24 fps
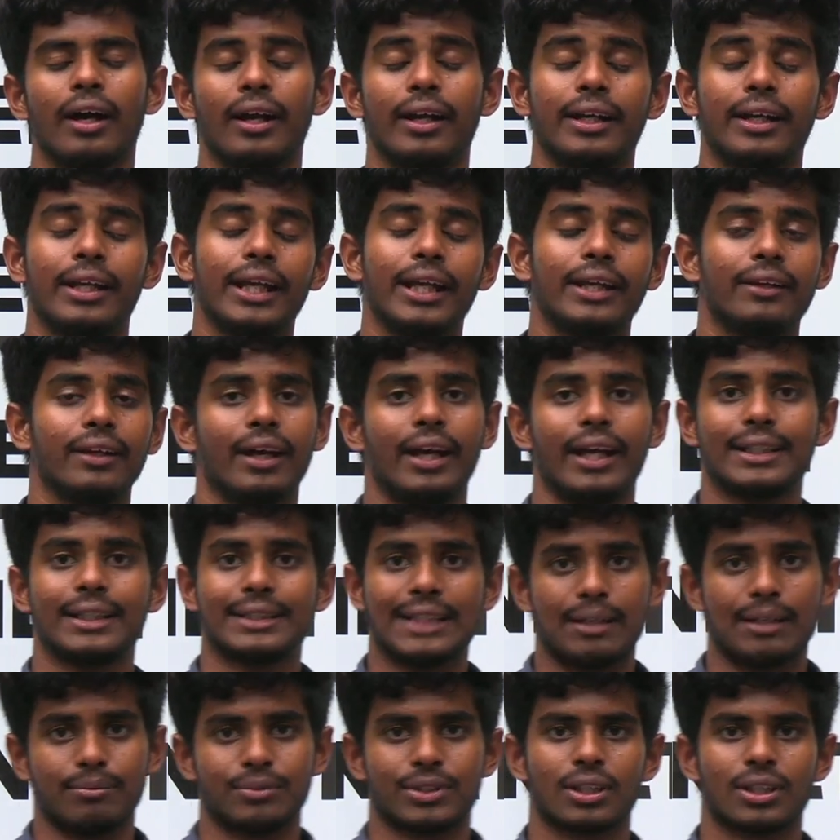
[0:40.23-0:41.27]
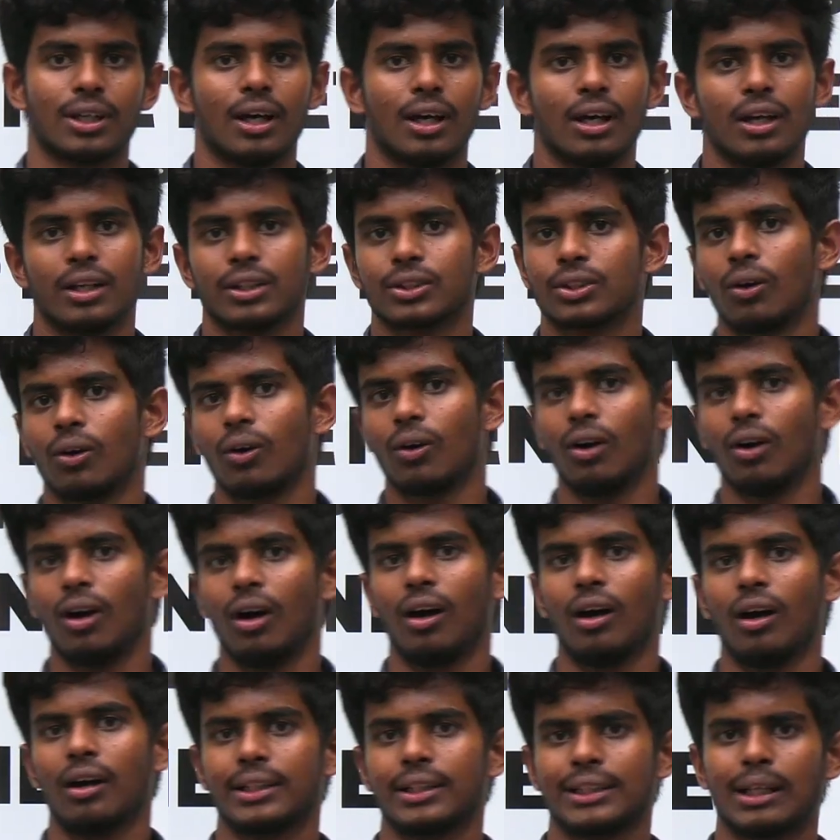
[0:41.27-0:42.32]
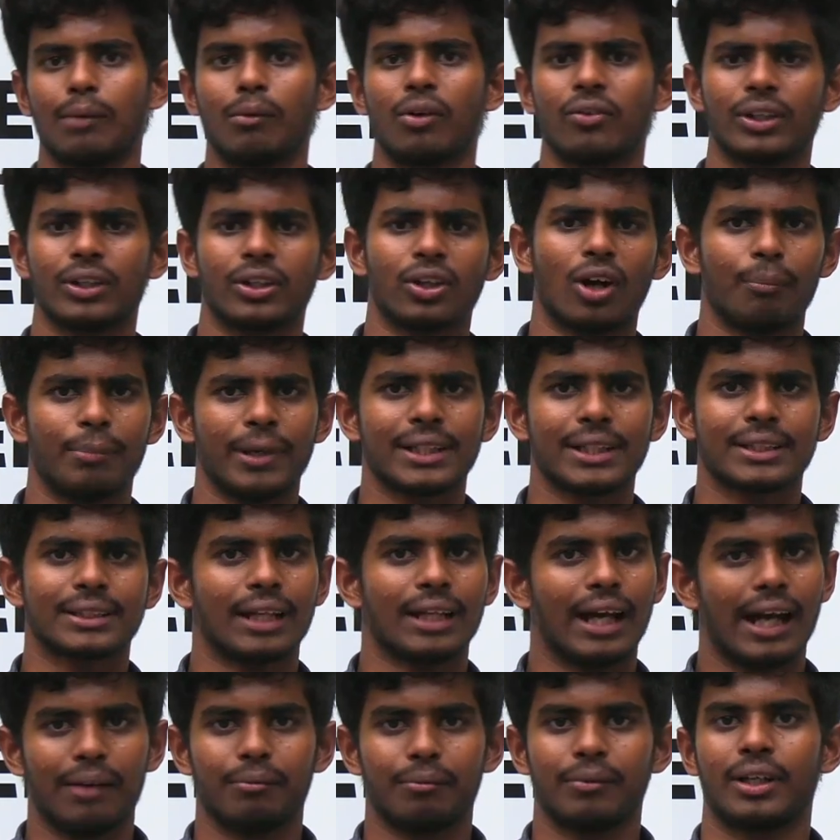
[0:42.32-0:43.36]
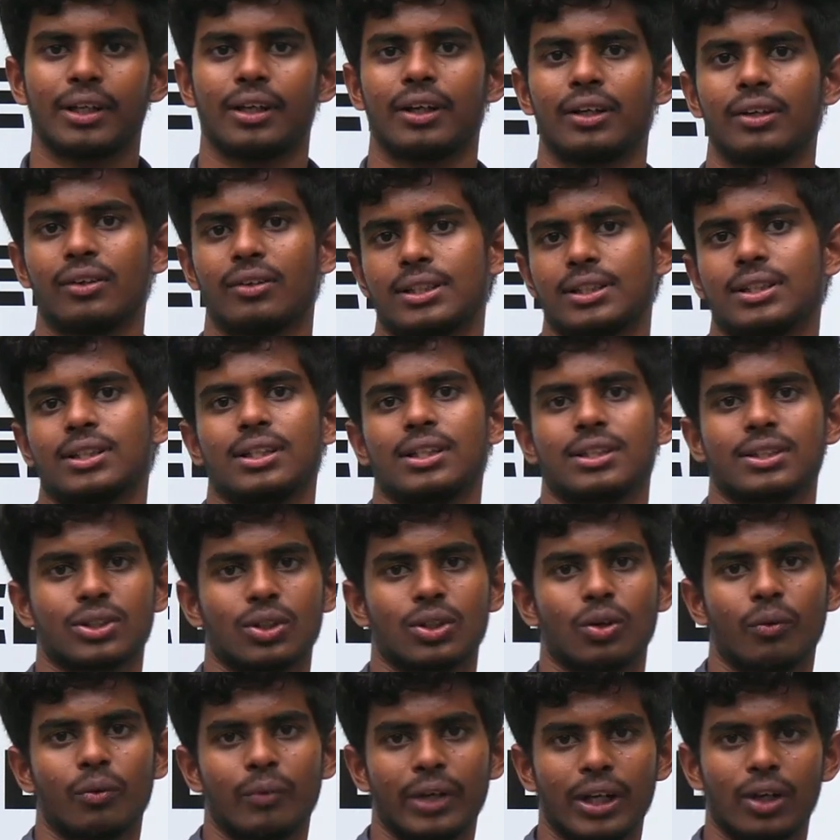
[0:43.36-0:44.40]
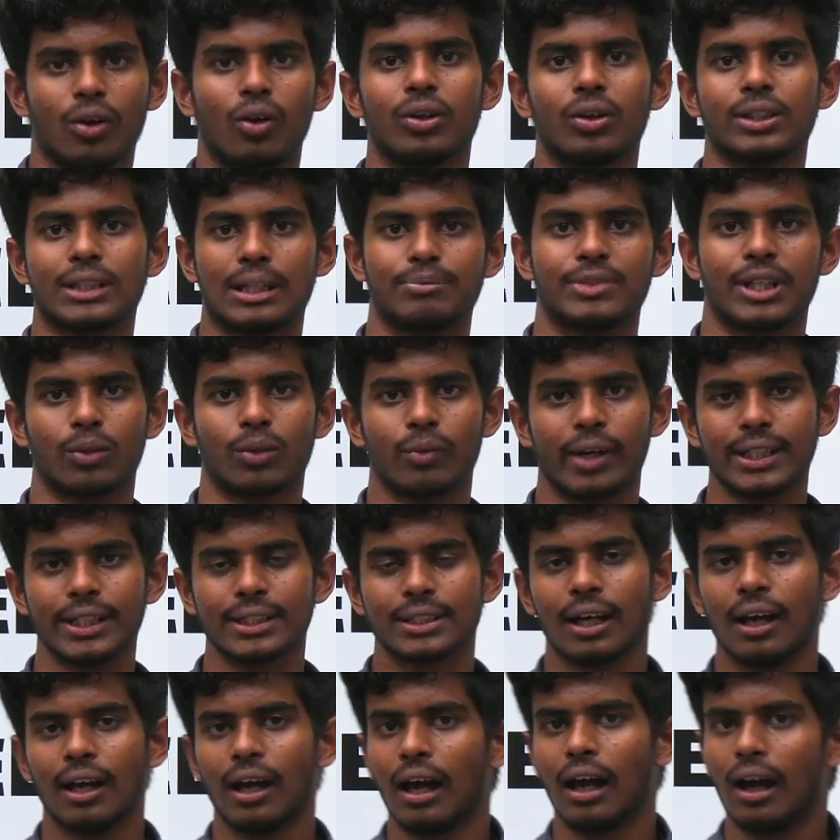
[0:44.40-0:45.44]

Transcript: NEET exams. So some of the topics I am here to discuss. So we'll go subject wise,